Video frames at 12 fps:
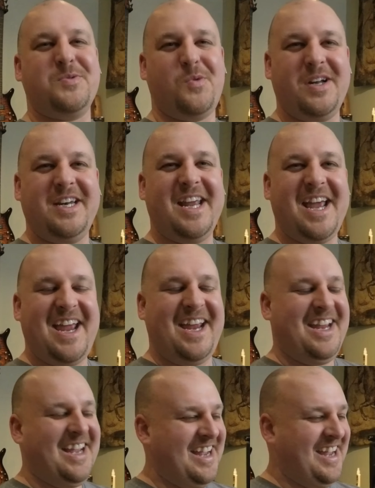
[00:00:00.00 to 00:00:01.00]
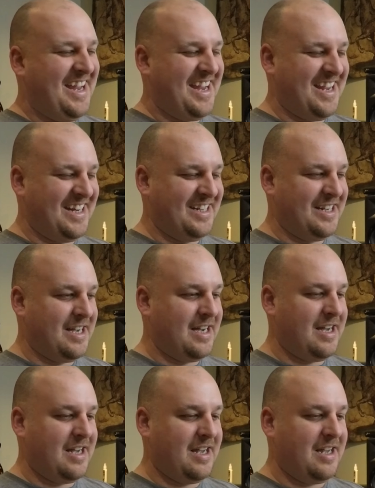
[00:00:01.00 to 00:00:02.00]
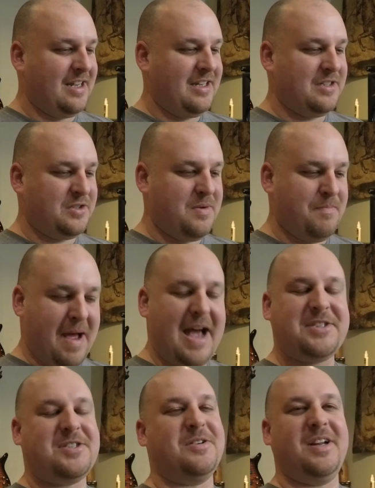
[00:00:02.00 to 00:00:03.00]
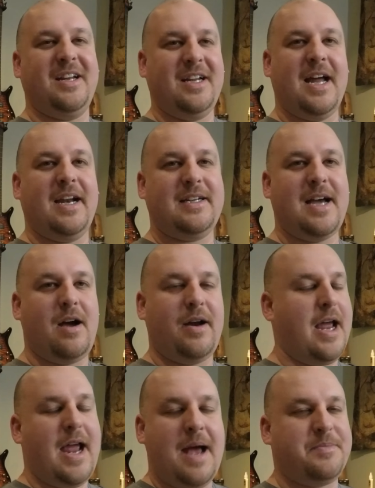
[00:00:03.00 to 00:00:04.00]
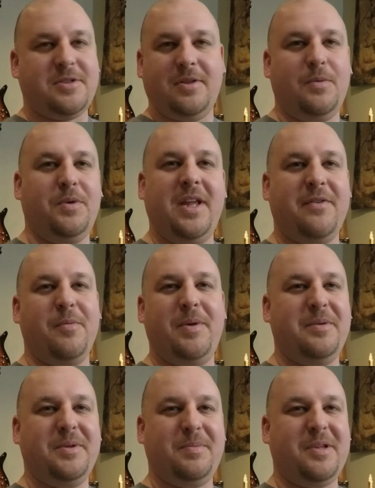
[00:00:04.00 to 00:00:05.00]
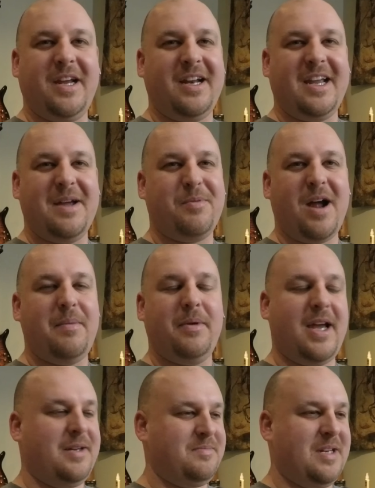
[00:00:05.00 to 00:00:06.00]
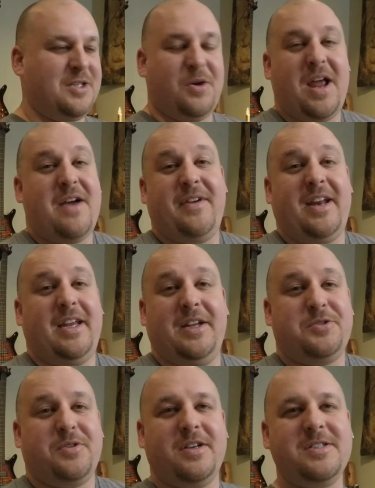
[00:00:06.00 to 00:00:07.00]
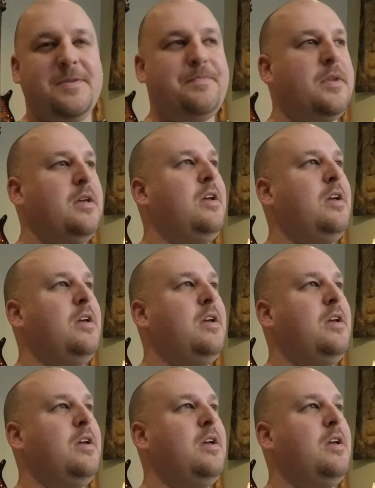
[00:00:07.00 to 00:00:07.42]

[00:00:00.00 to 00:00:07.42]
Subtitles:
one day and mastered it and got it down. I absolutely will never be able to play it again, probably. I don't have any interest.